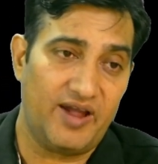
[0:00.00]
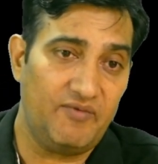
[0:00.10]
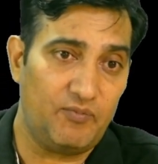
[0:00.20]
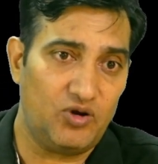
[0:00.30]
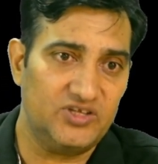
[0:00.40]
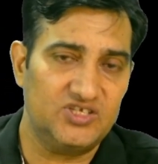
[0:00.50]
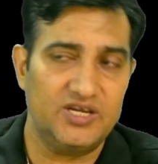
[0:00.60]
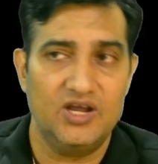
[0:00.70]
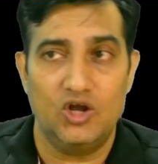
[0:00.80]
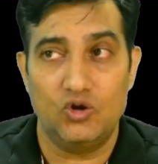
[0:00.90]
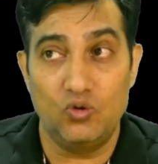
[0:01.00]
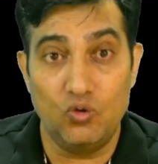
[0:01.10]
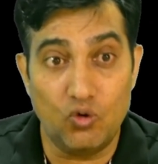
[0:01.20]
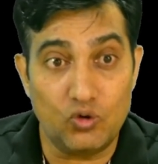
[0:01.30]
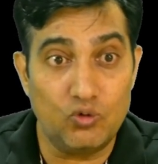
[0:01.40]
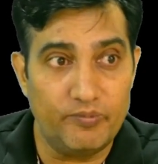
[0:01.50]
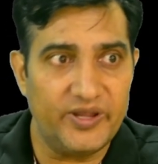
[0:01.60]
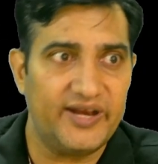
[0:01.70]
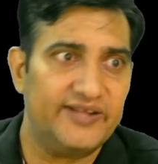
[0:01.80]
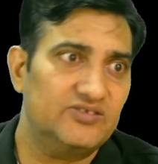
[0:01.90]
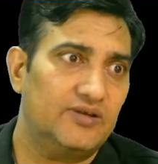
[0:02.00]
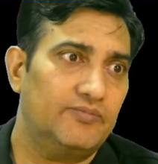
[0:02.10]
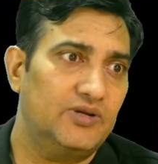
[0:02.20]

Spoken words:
a policy not to pay ransom.